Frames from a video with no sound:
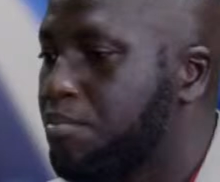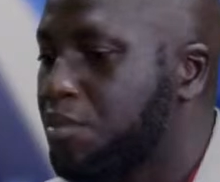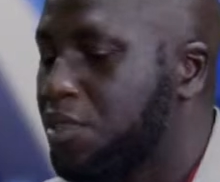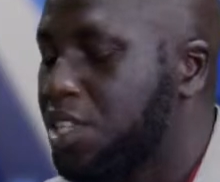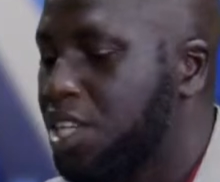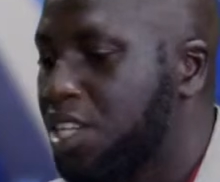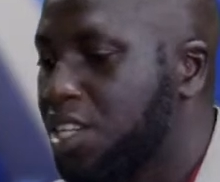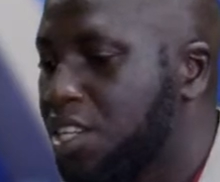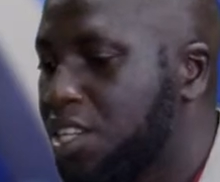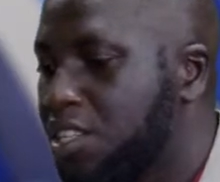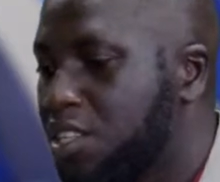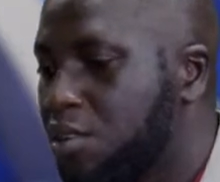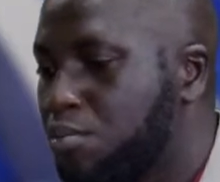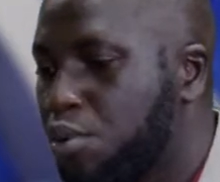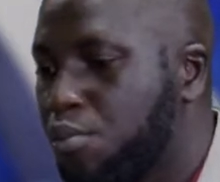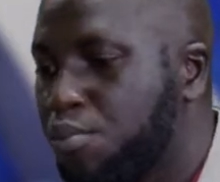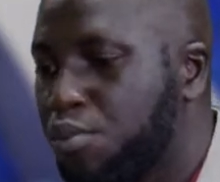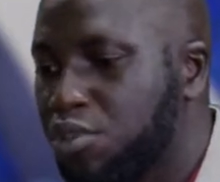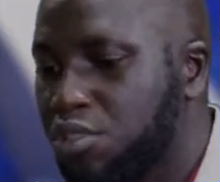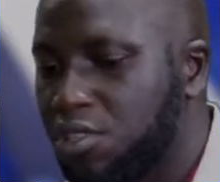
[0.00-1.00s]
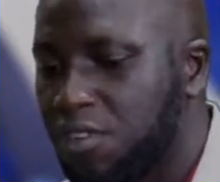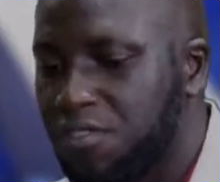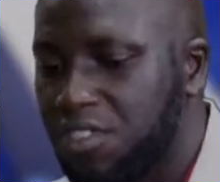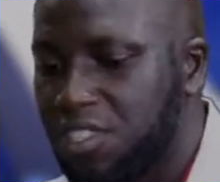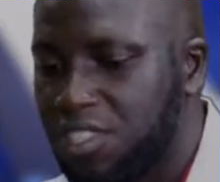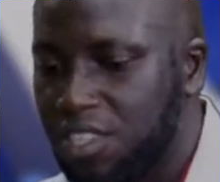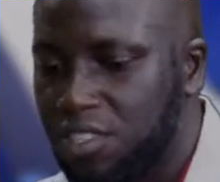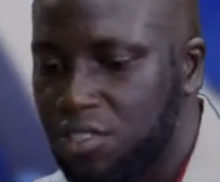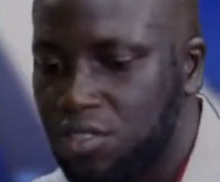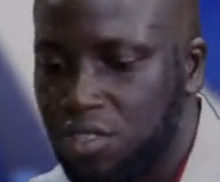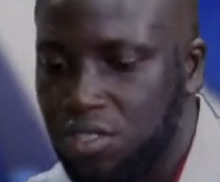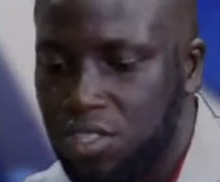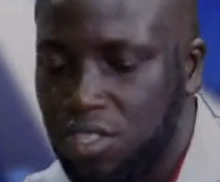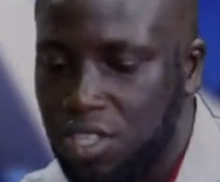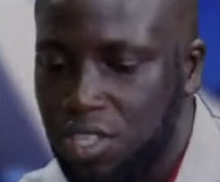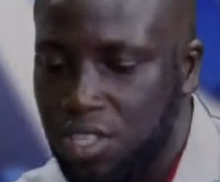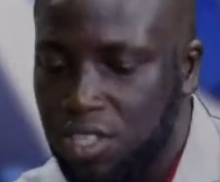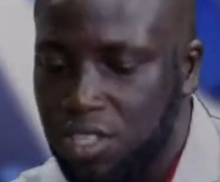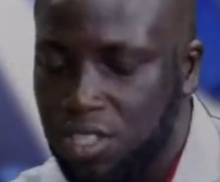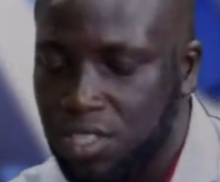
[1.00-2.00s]
the purpose of the census
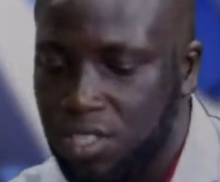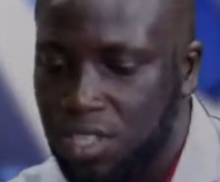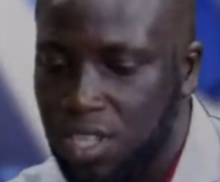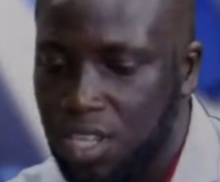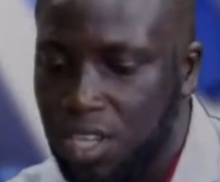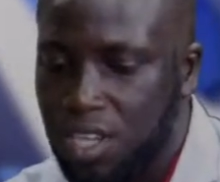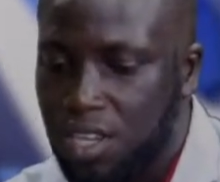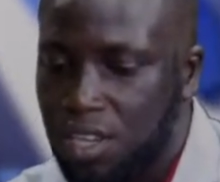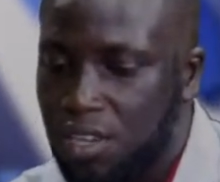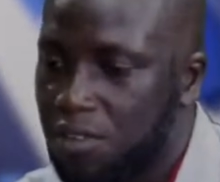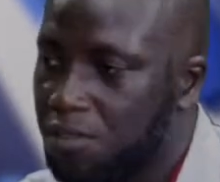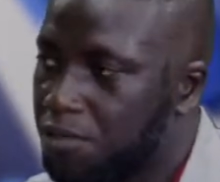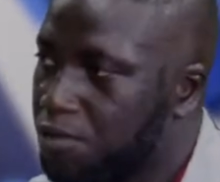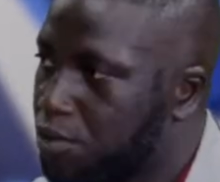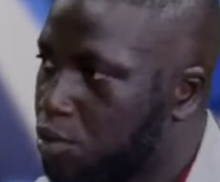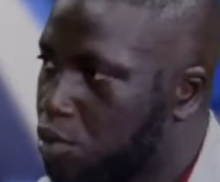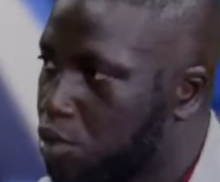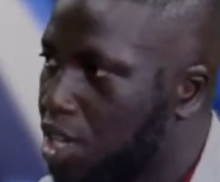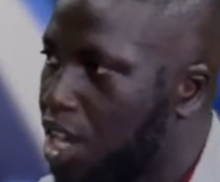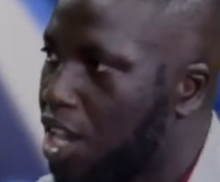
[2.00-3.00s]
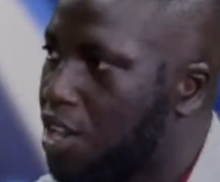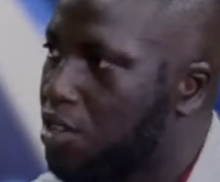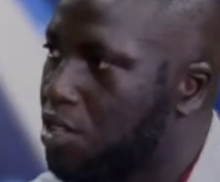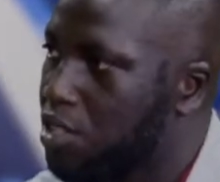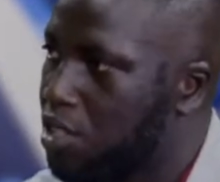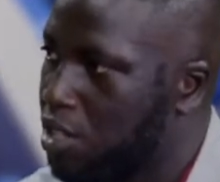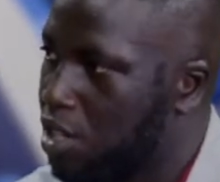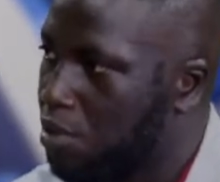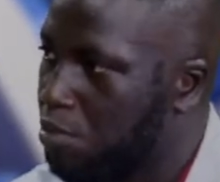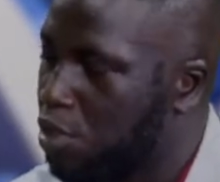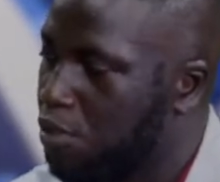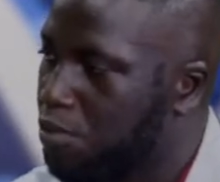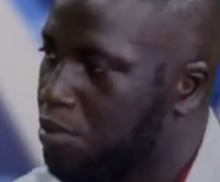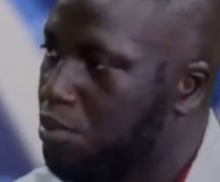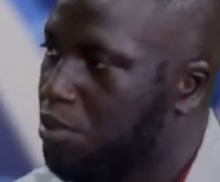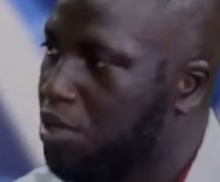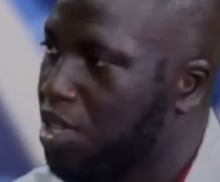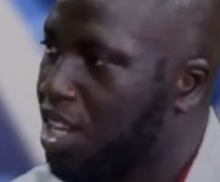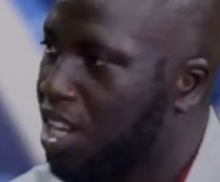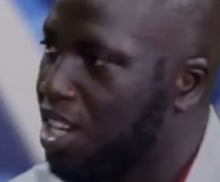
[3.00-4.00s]
is to count the number of
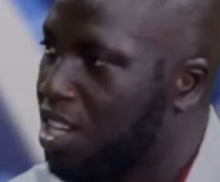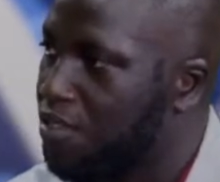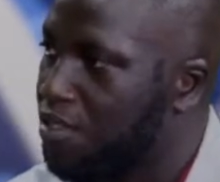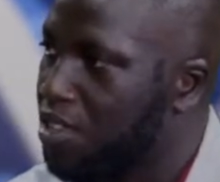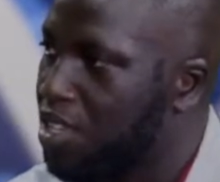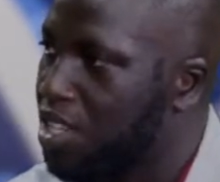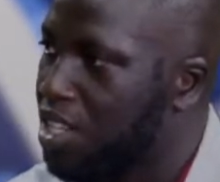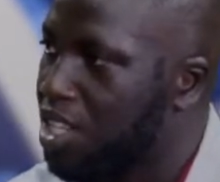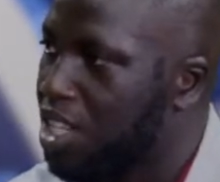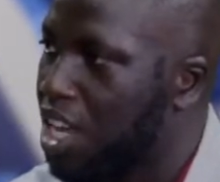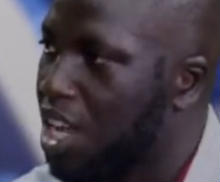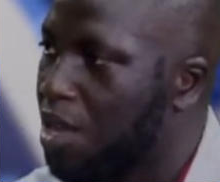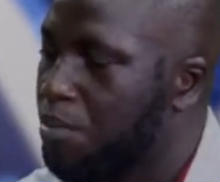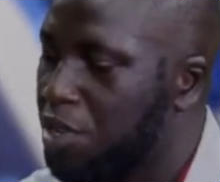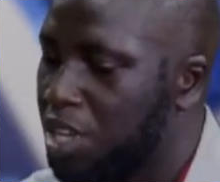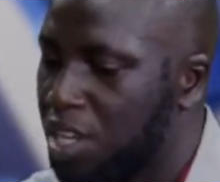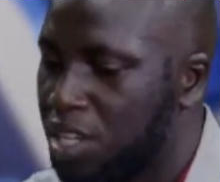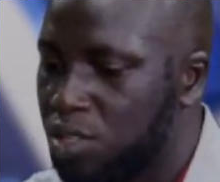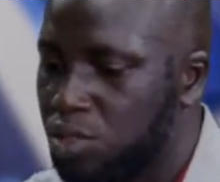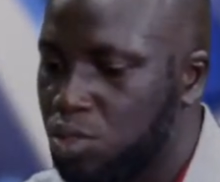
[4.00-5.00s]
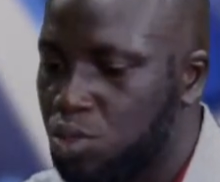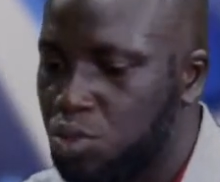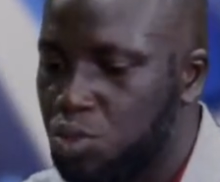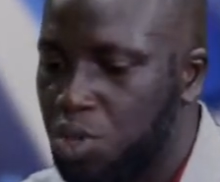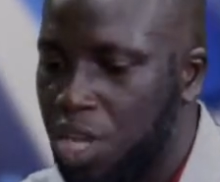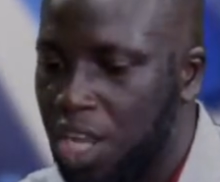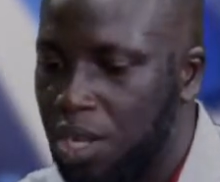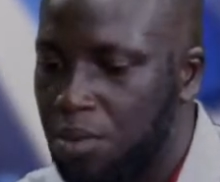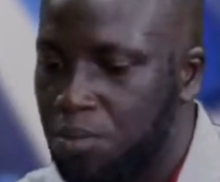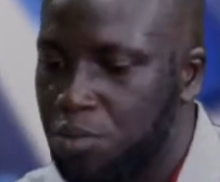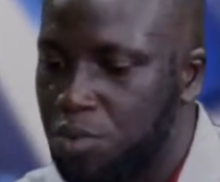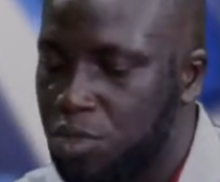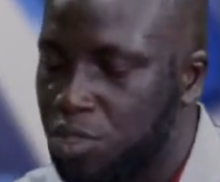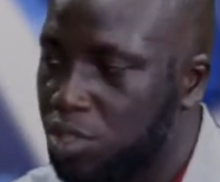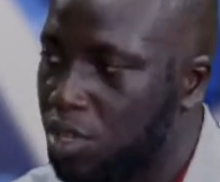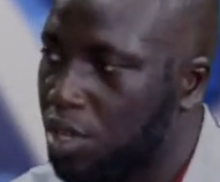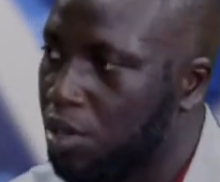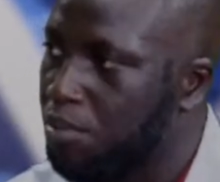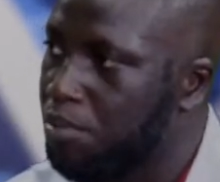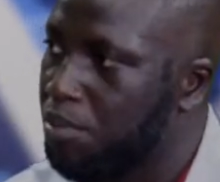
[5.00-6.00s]
people that are living in the Gambia, and to help with
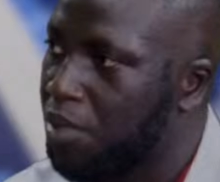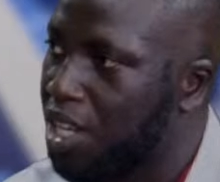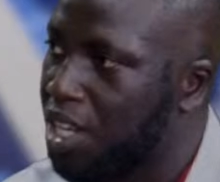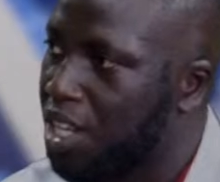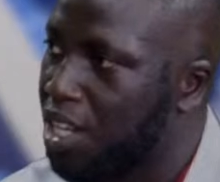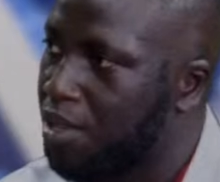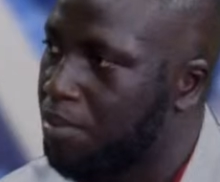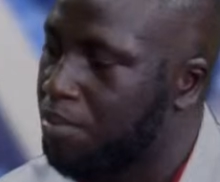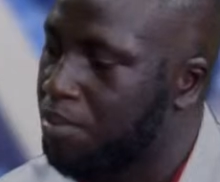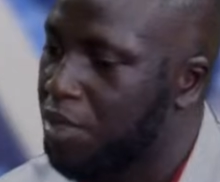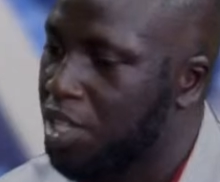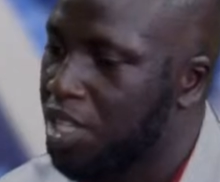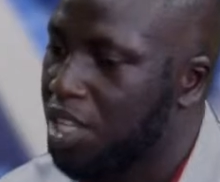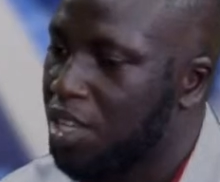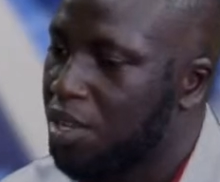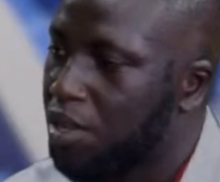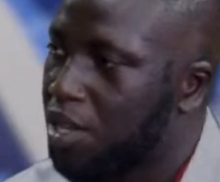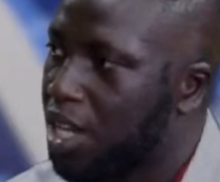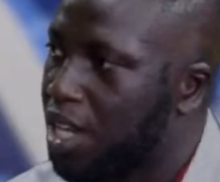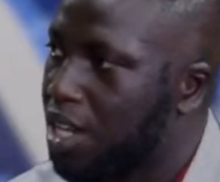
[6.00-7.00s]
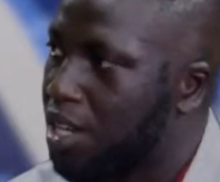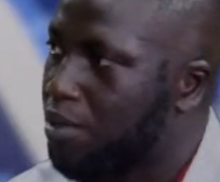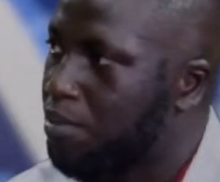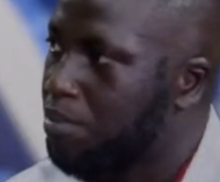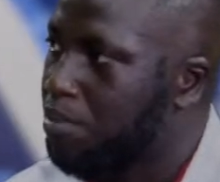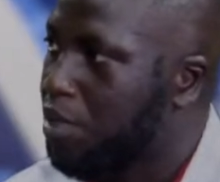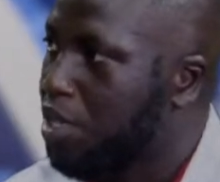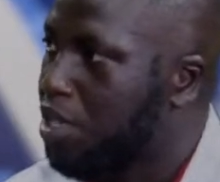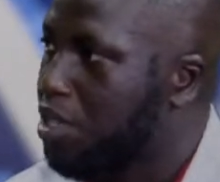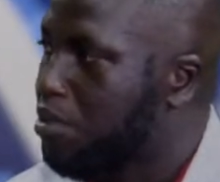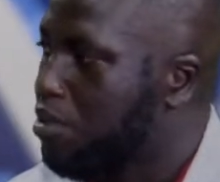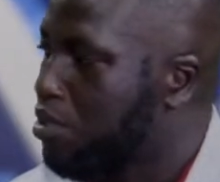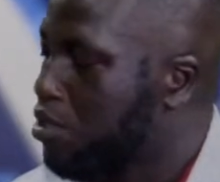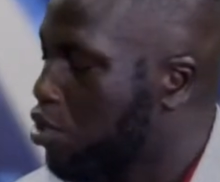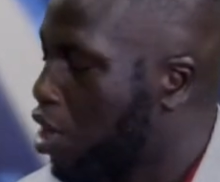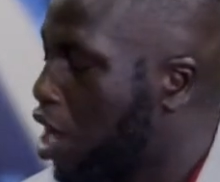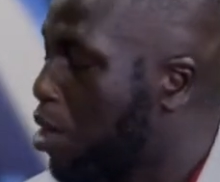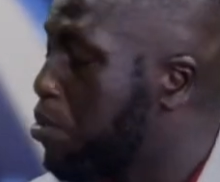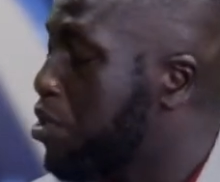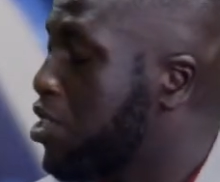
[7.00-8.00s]
some
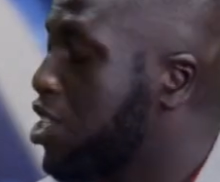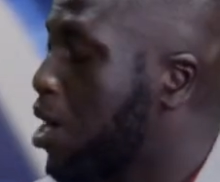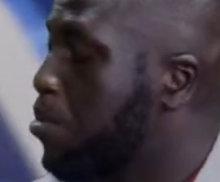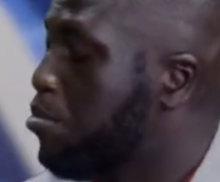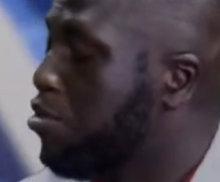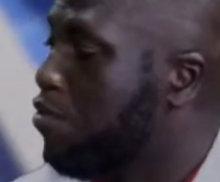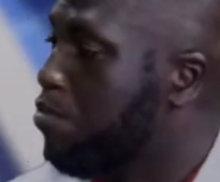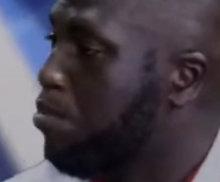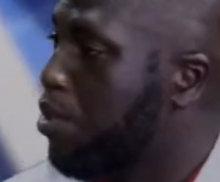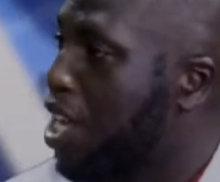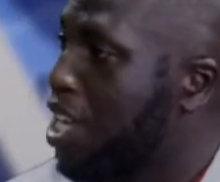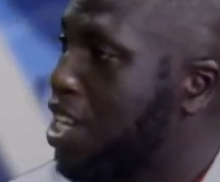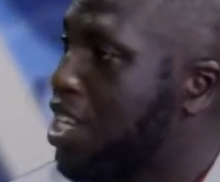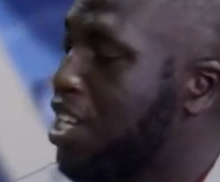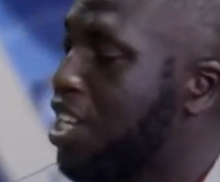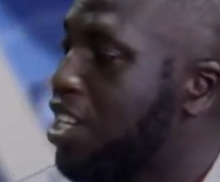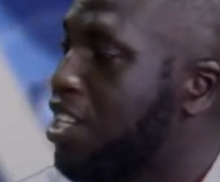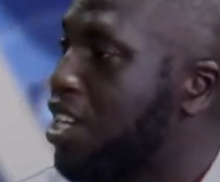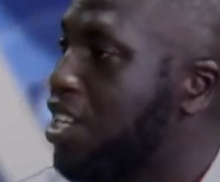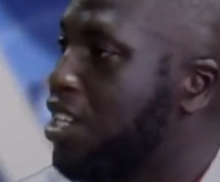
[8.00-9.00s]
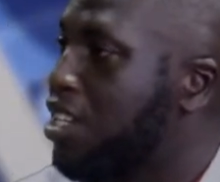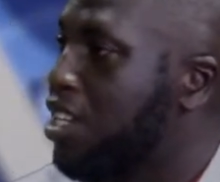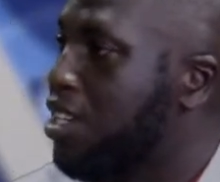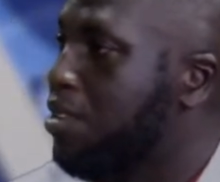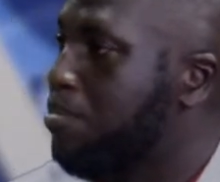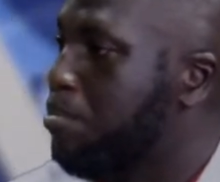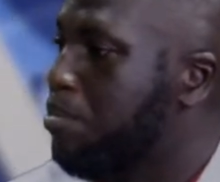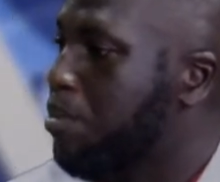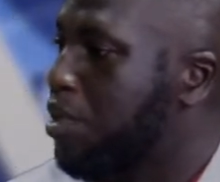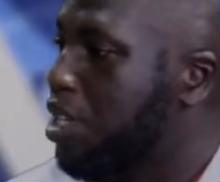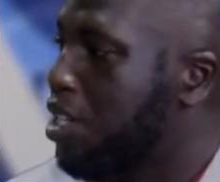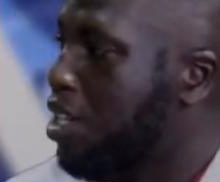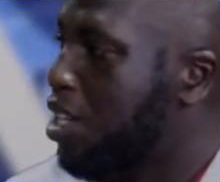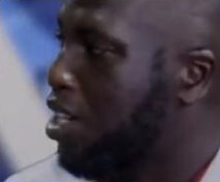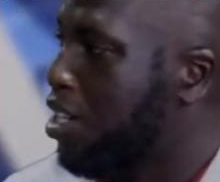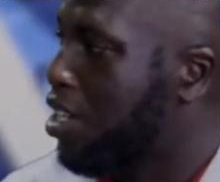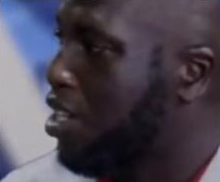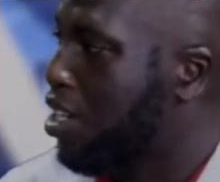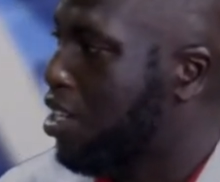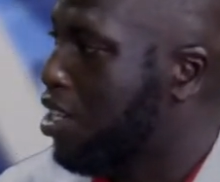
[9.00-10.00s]
to help in terms of planning
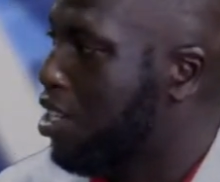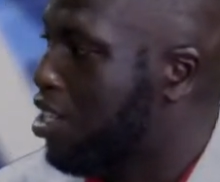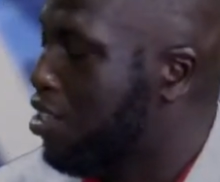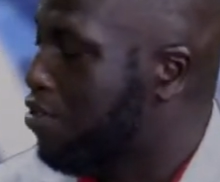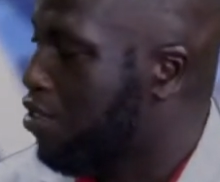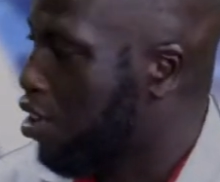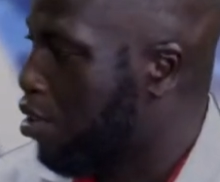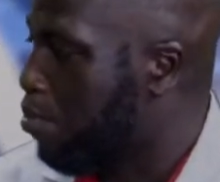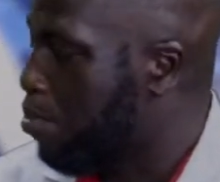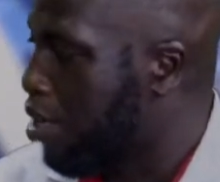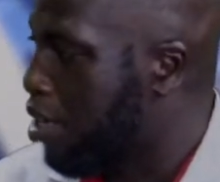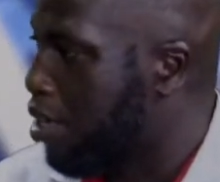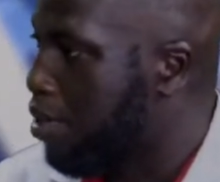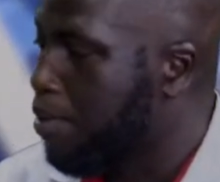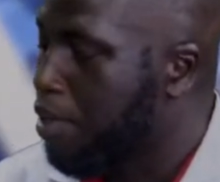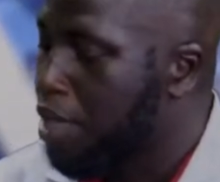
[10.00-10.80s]
and development.